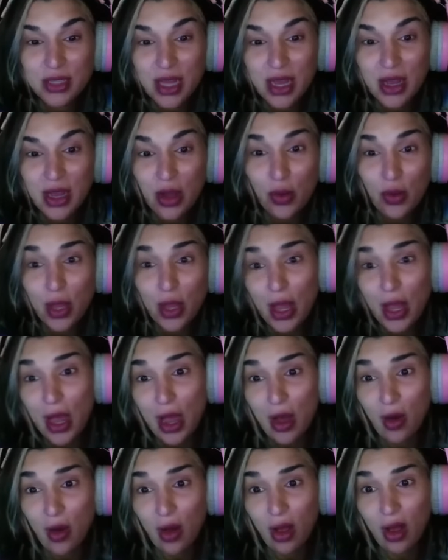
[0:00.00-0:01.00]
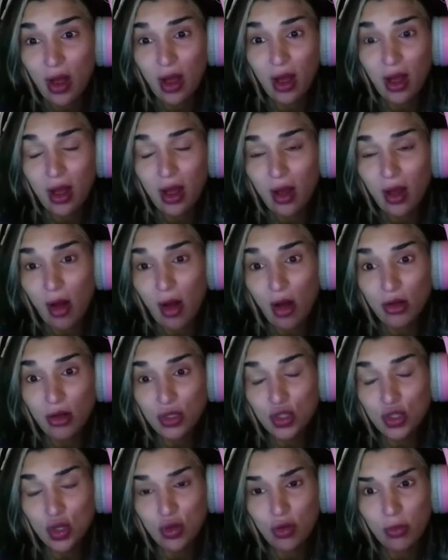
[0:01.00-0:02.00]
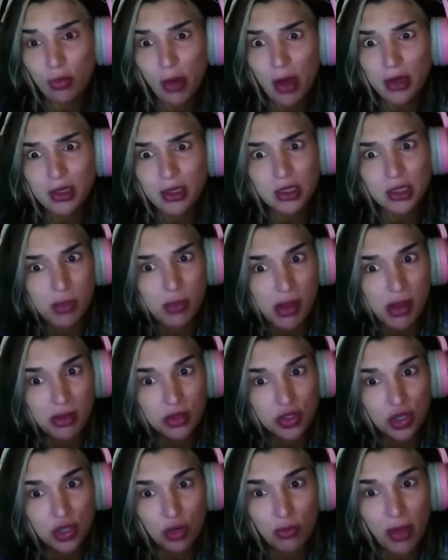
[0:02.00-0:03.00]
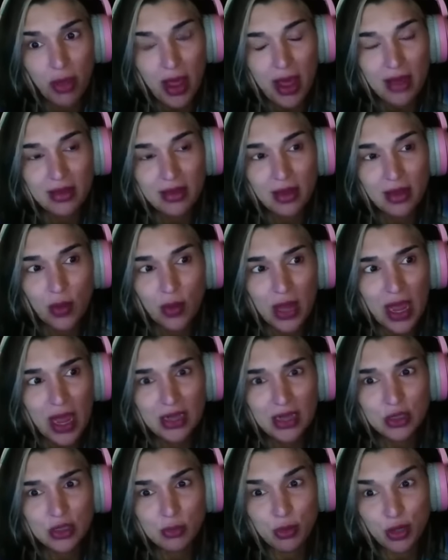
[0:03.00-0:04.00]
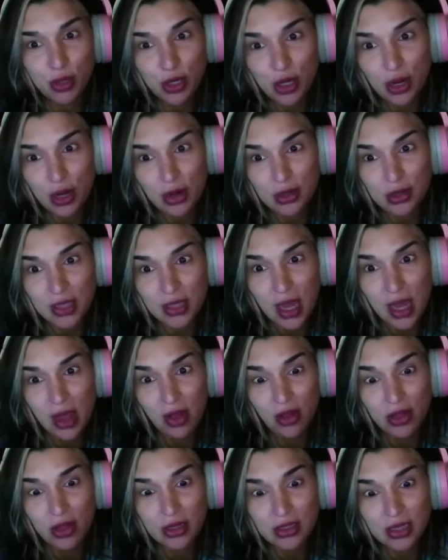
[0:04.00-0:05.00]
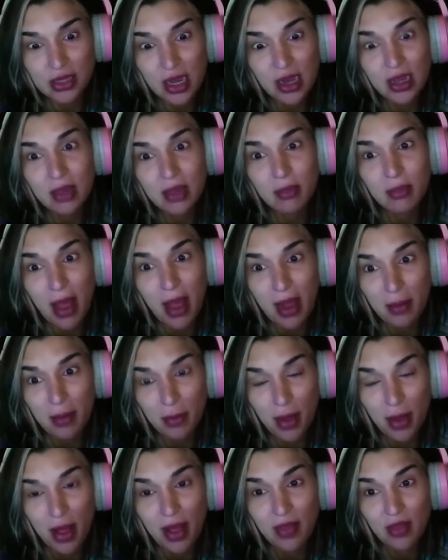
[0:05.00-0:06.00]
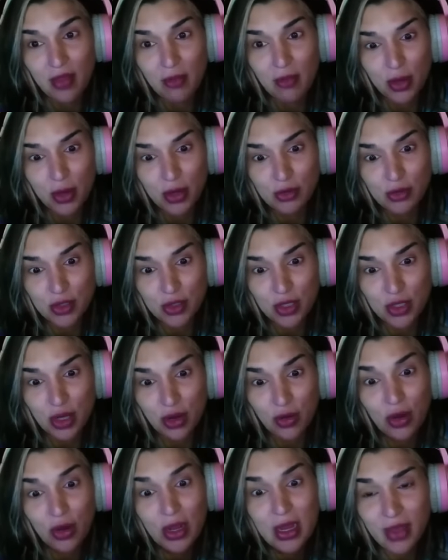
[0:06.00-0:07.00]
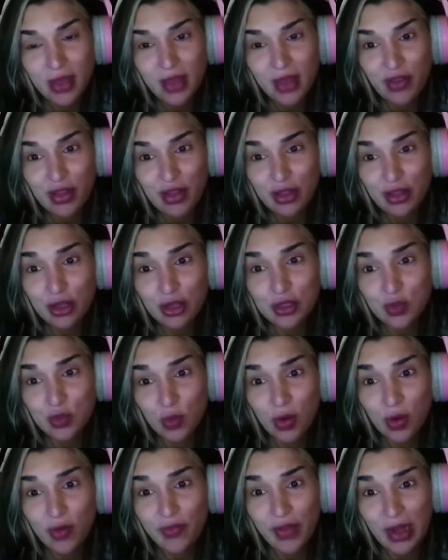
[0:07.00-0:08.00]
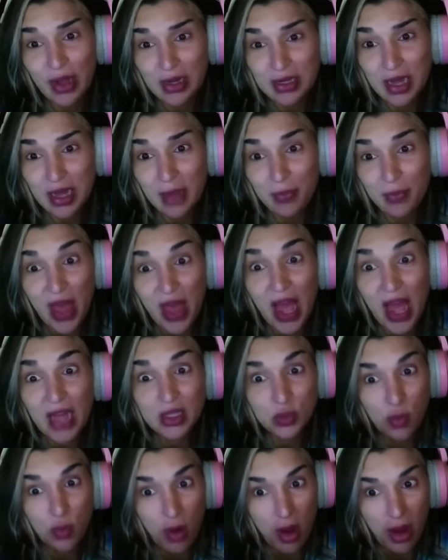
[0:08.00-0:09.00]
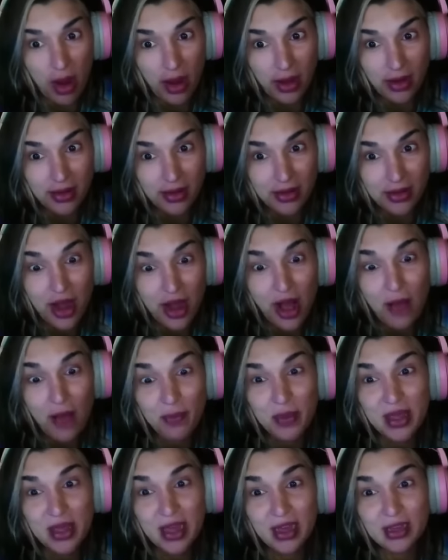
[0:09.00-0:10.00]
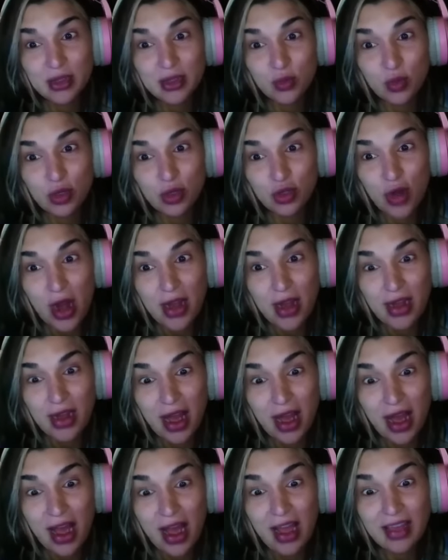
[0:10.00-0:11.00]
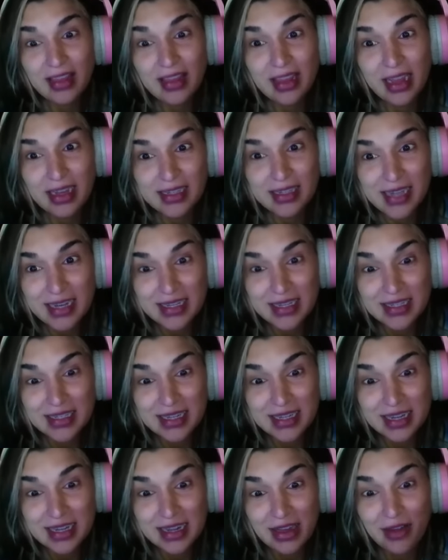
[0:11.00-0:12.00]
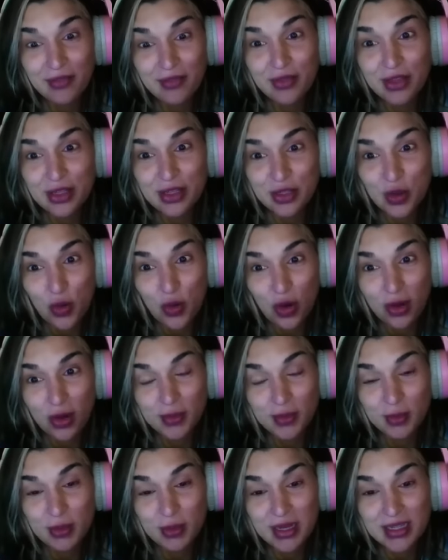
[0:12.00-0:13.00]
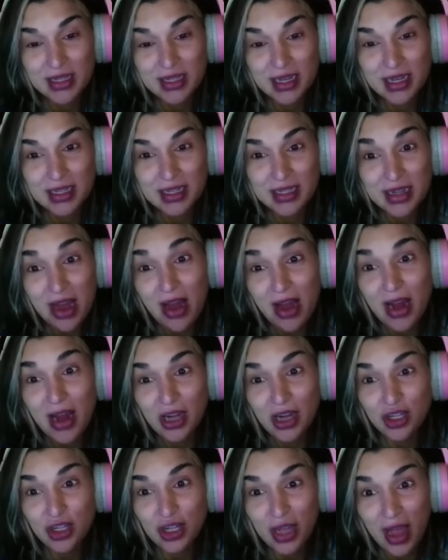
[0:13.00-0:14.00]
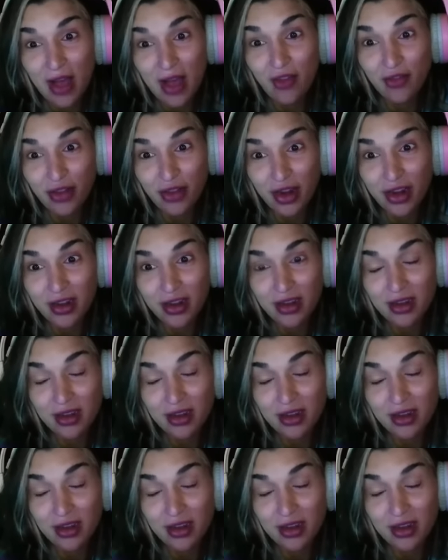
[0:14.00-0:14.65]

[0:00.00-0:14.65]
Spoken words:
like, oh yeah, also the body smelled so bad that we had to put it in a sail and tug it back behind the boat. So if it looks real fucked up, that's why. Not because we're trying to hide the identity of this corpse, because it is not actually Alfred.